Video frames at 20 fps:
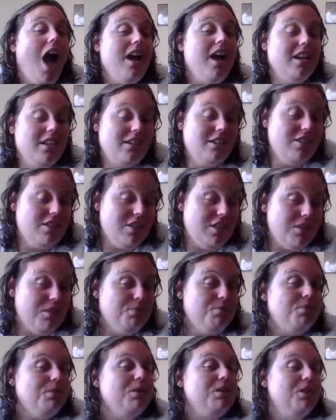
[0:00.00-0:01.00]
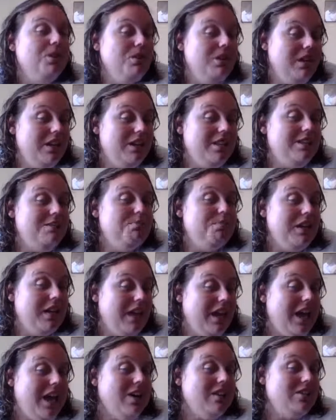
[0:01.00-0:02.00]
I do, but you need to
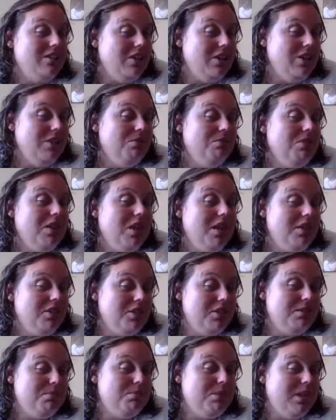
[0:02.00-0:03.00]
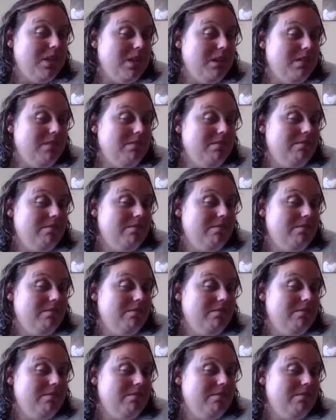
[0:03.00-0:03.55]
speak out too, not just me.